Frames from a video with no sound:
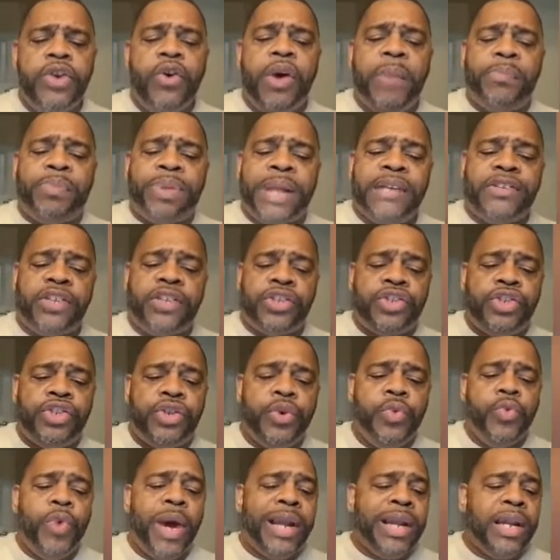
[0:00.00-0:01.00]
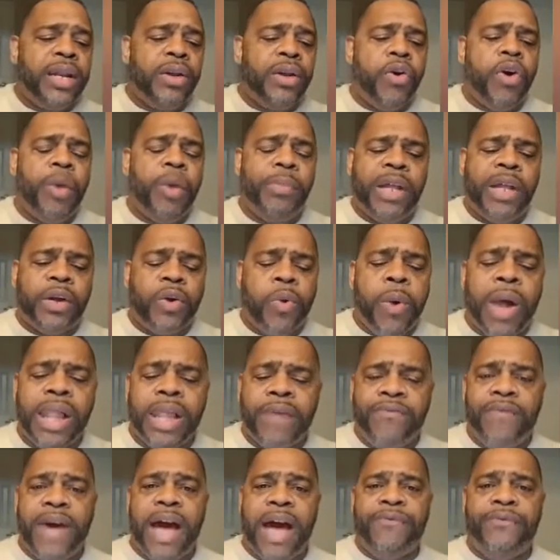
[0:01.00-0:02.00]
you in places you wouldn't normally
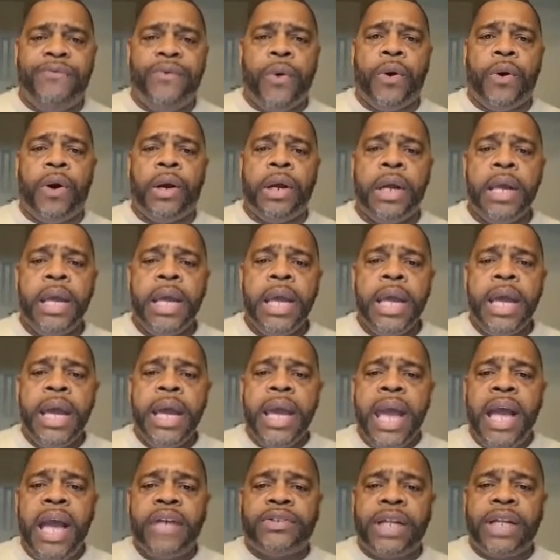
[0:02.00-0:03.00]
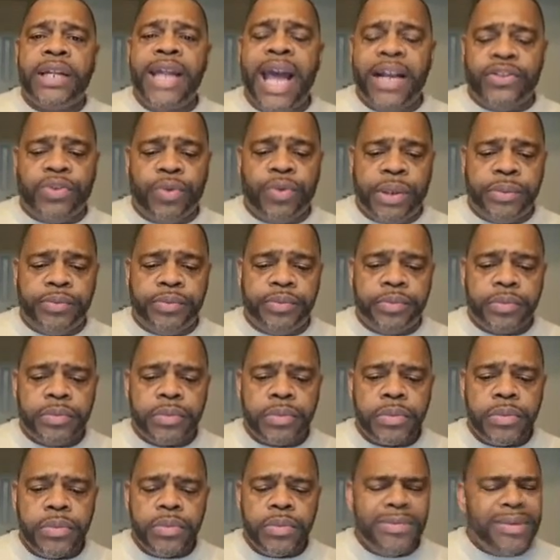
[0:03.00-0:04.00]
qualify for. Here's the next one.
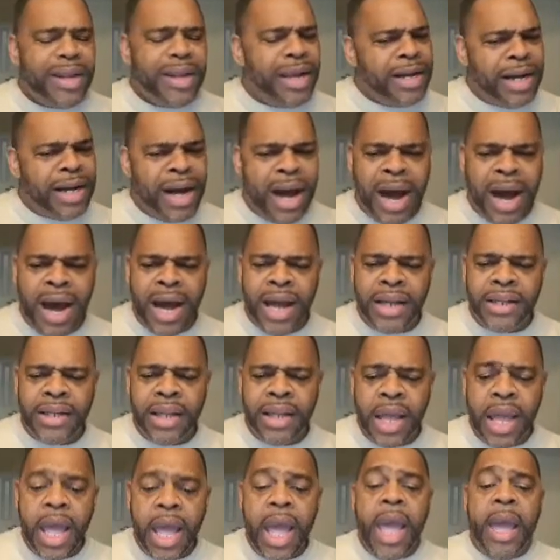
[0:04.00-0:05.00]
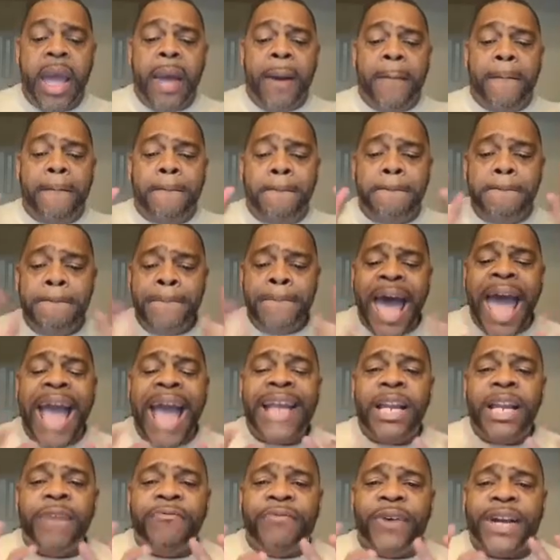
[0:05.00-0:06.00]
God,
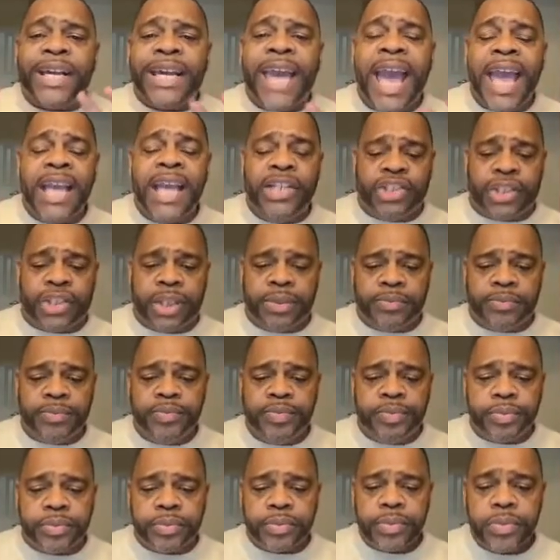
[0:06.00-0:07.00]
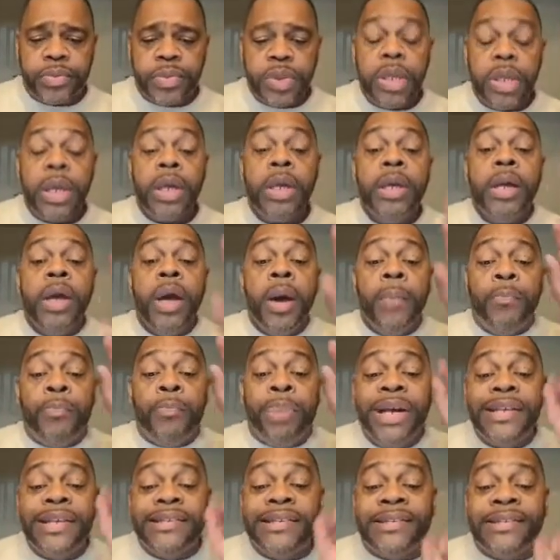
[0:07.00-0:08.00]
magnification
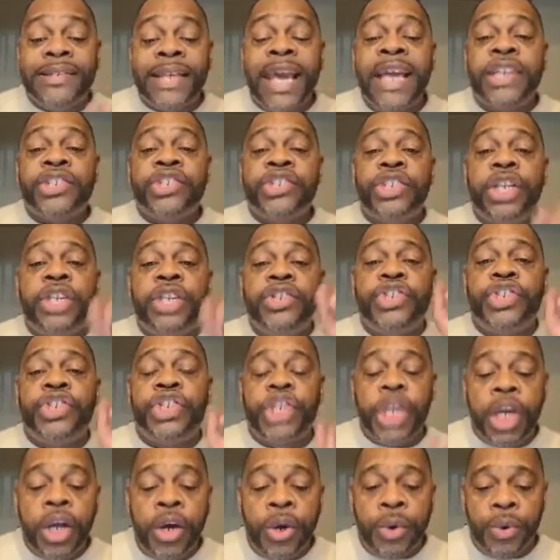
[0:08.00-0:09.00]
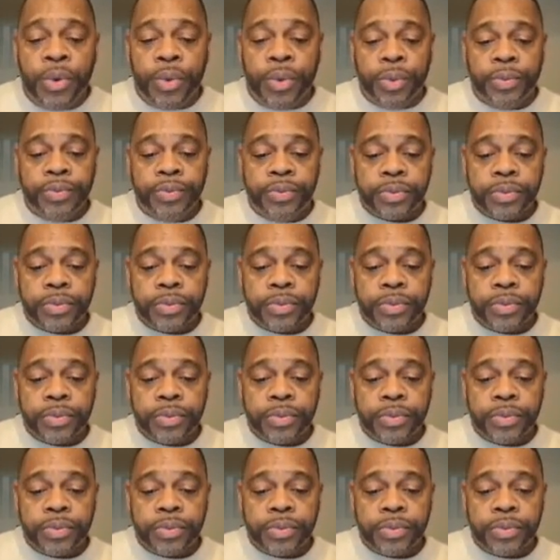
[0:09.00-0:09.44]
positions you